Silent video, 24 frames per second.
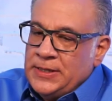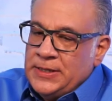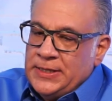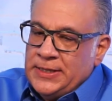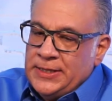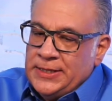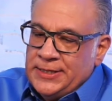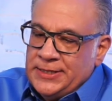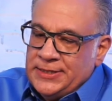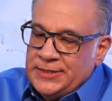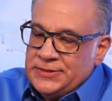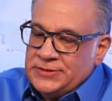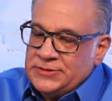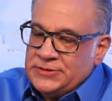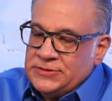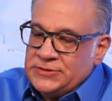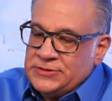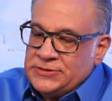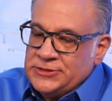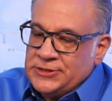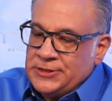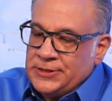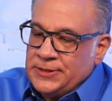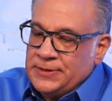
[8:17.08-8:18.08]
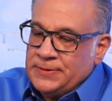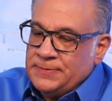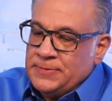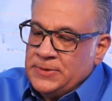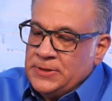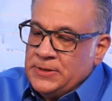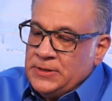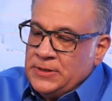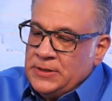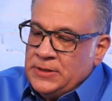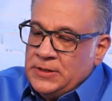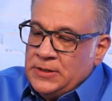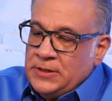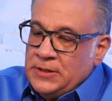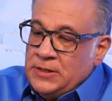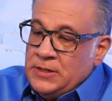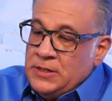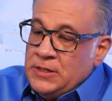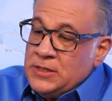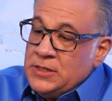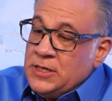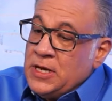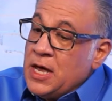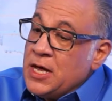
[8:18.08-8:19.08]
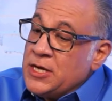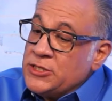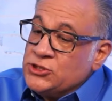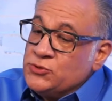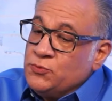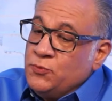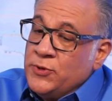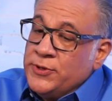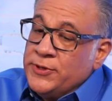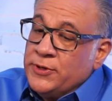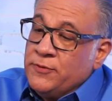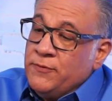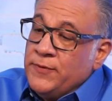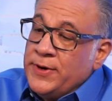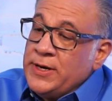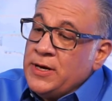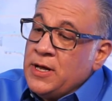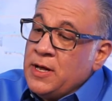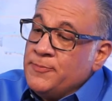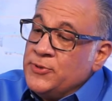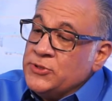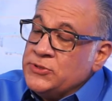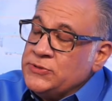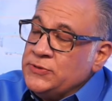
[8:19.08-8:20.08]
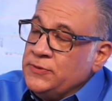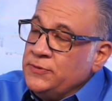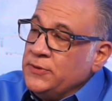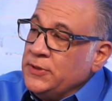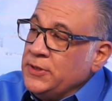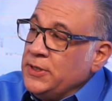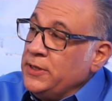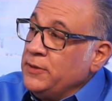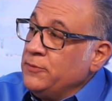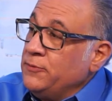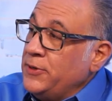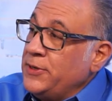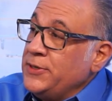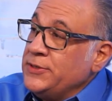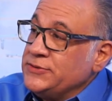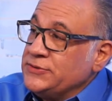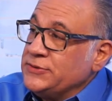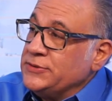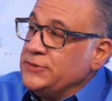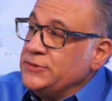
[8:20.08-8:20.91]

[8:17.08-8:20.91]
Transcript: And uh, gosh, what a great opportunity it was to